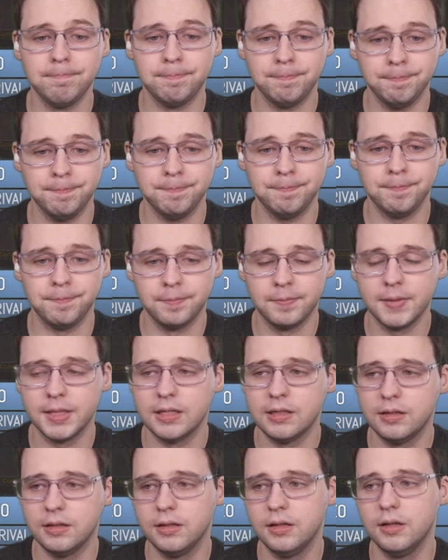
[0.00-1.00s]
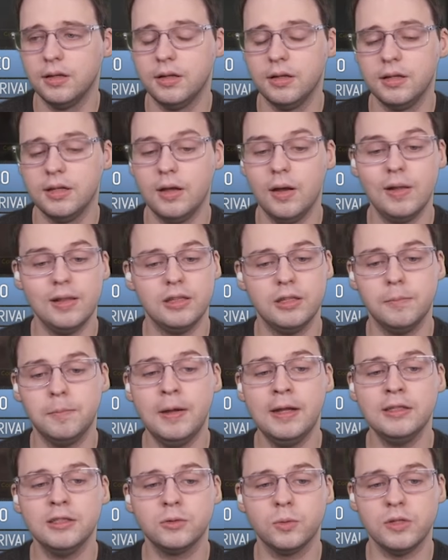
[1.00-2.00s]
It
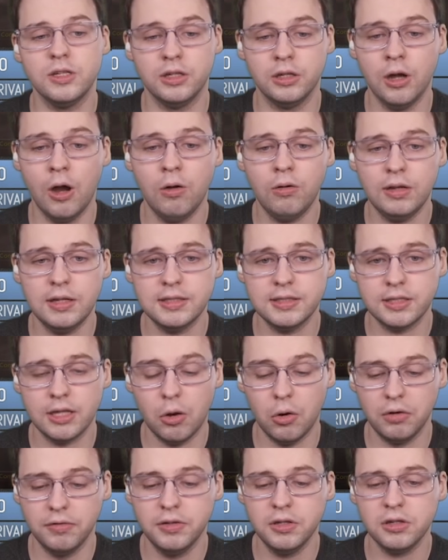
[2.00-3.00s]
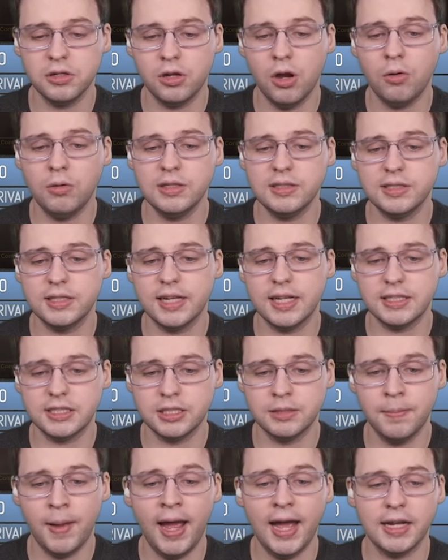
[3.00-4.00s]
depends what your goal is, though. If your goal is to get
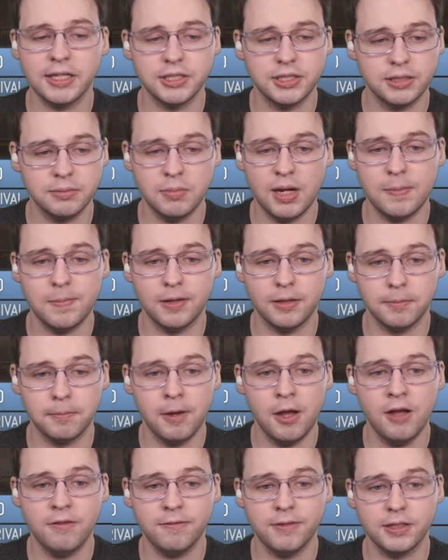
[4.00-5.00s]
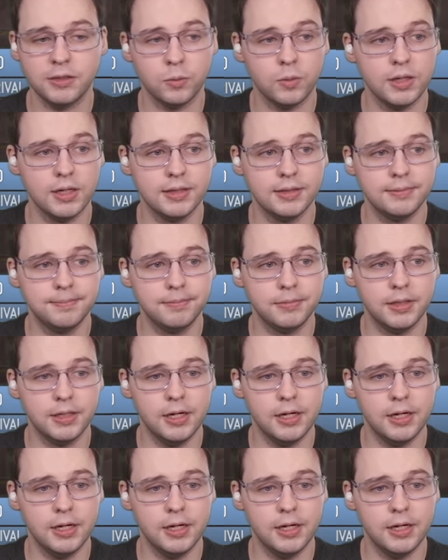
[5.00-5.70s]
smashed, it might be the perfect word, you